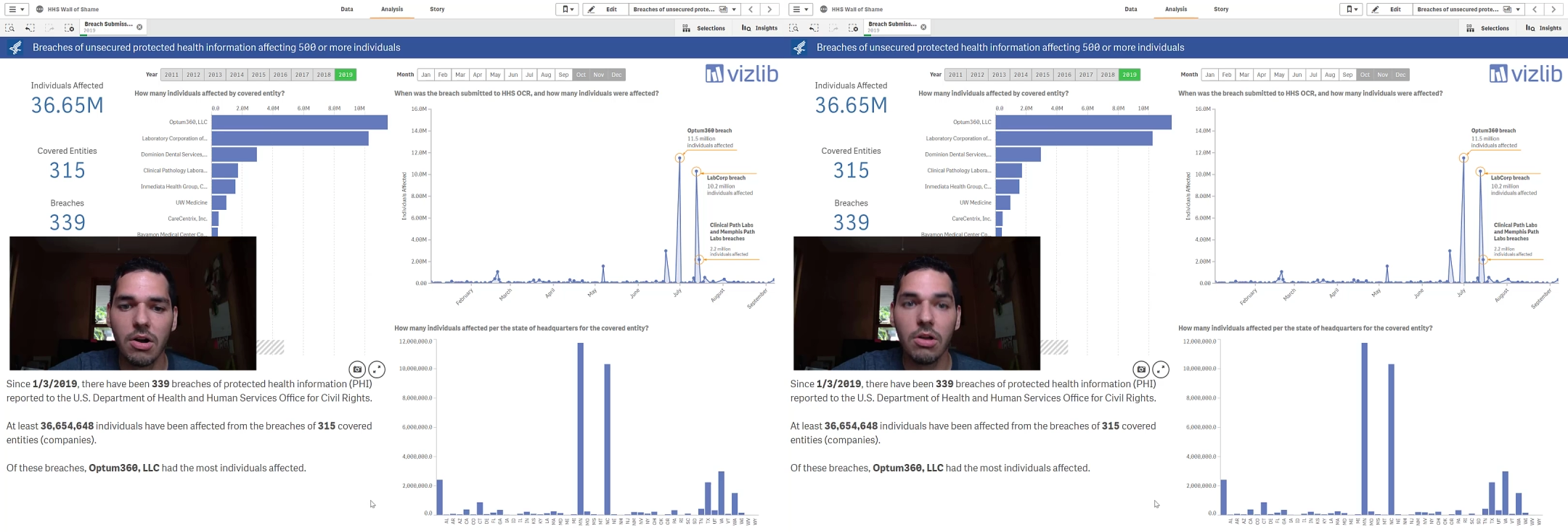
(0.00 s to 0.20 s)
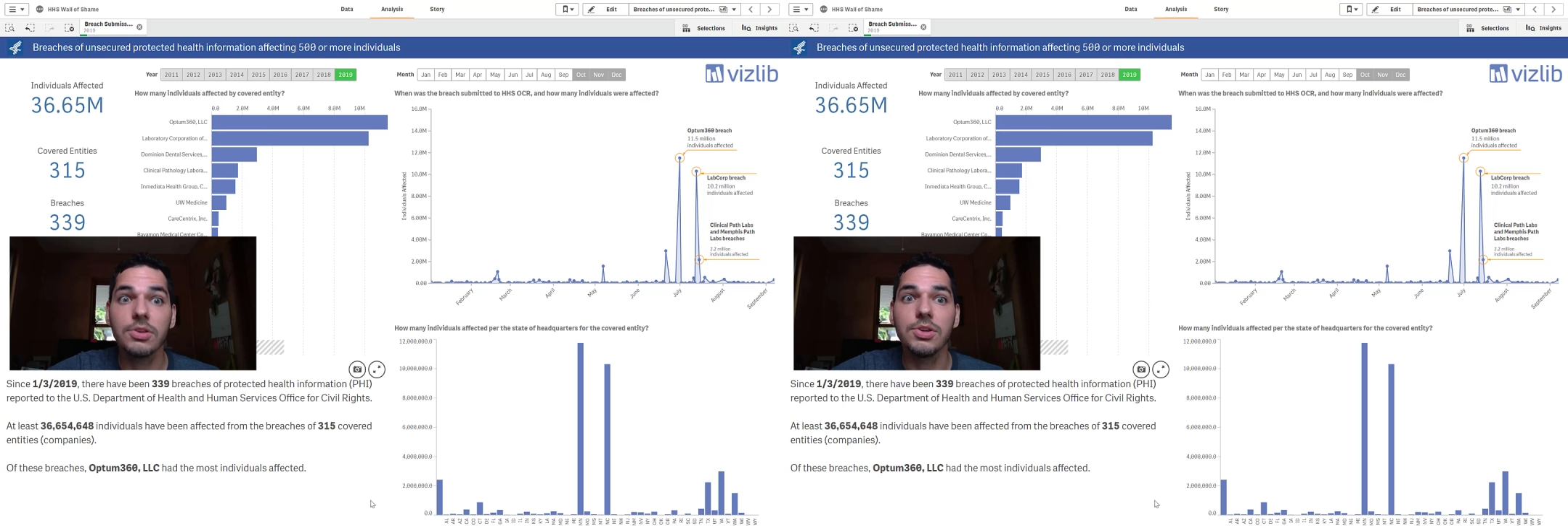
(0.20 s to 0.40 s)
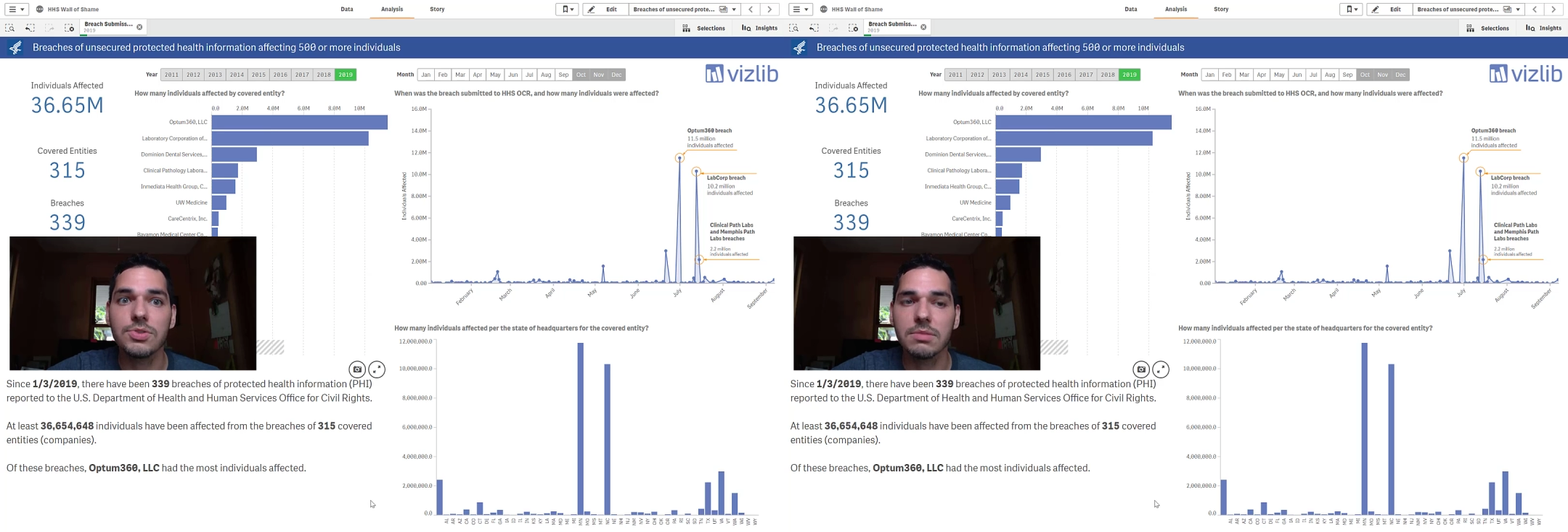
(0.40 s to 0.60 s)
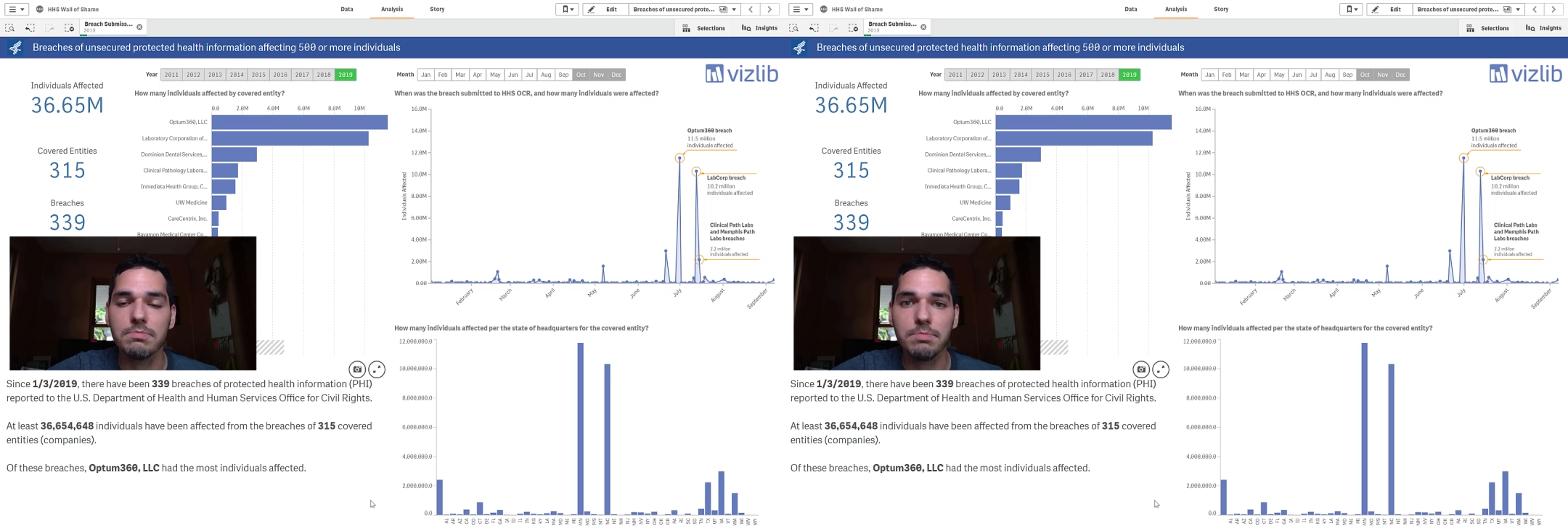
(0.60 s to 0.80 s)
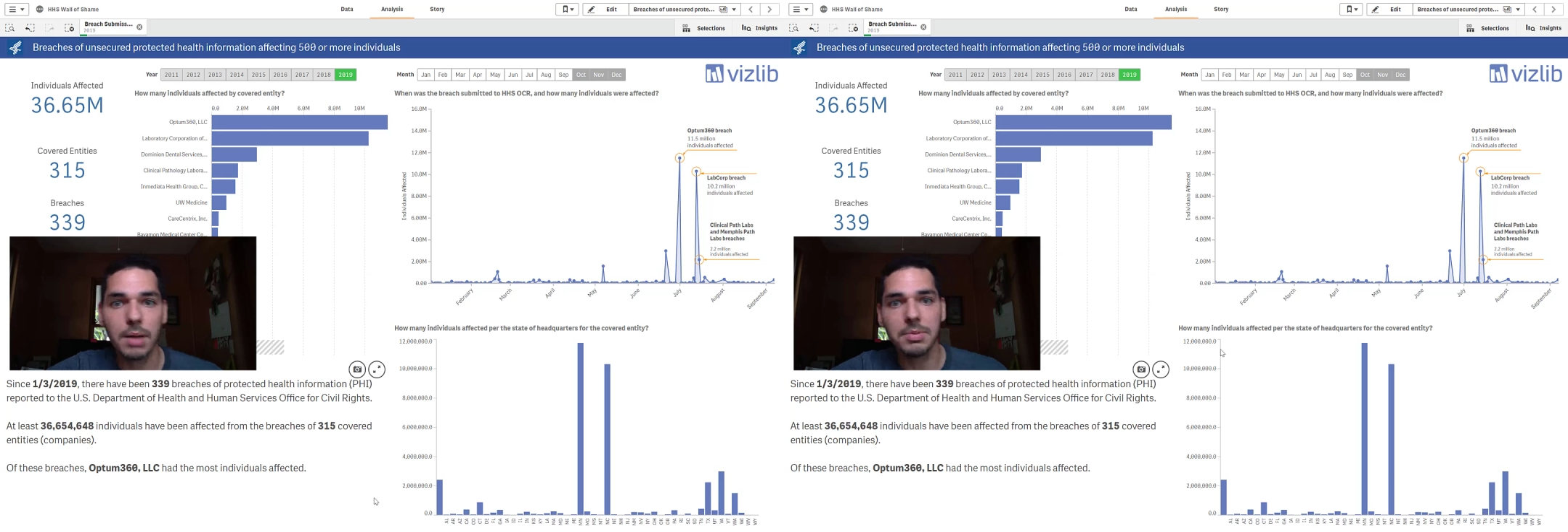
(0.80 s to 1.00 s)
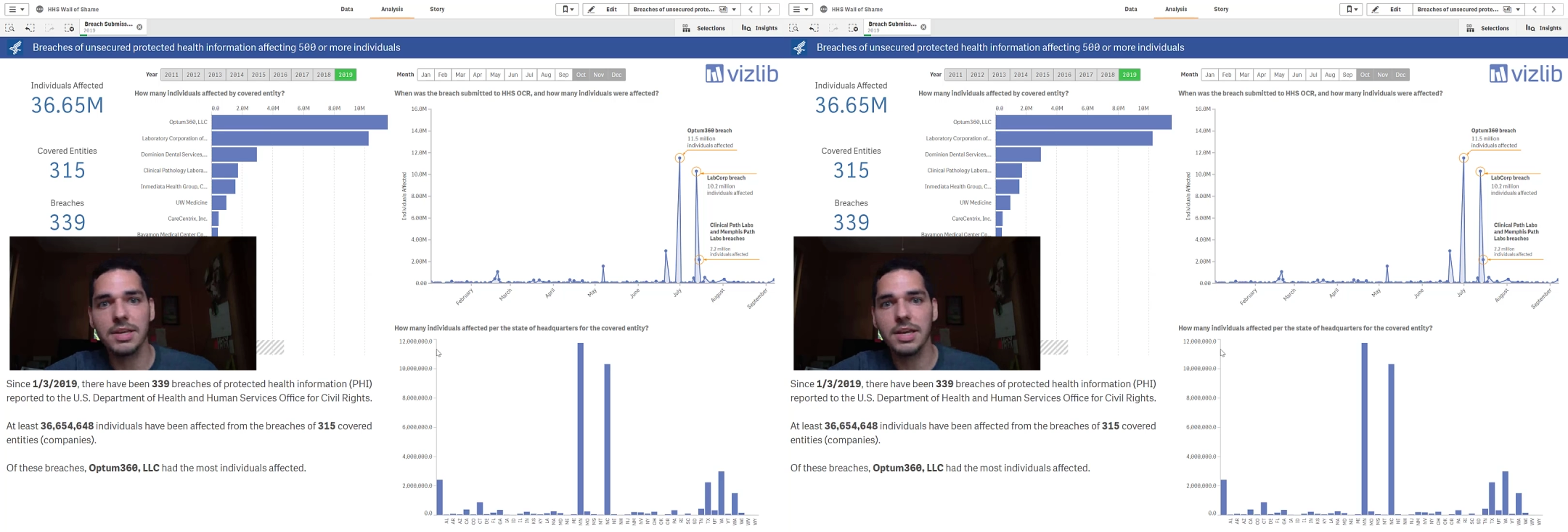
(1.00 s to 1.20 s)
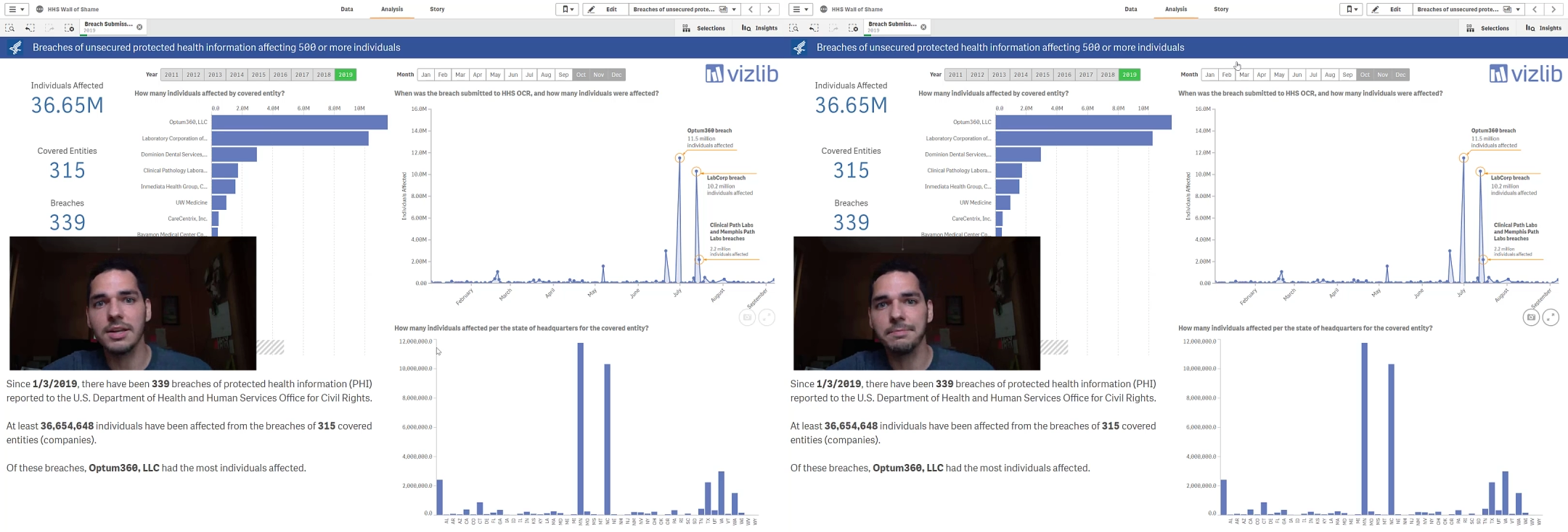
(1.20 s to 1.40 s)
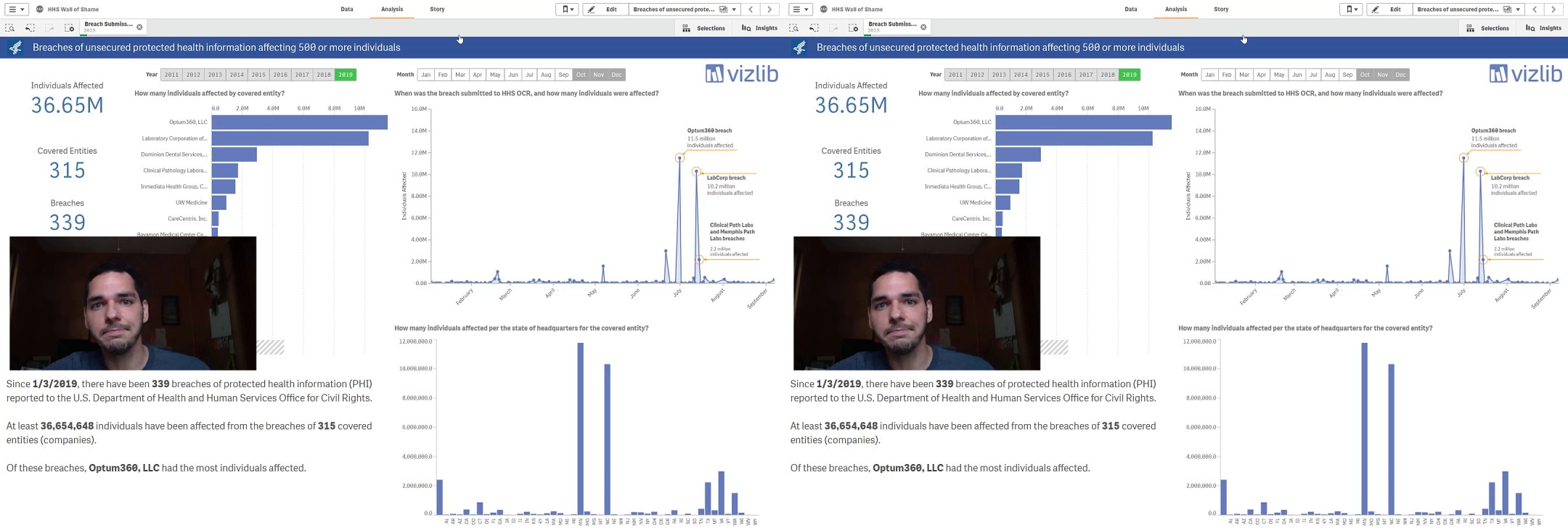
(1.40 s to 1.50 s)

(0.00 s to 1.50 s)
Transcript: all using public data.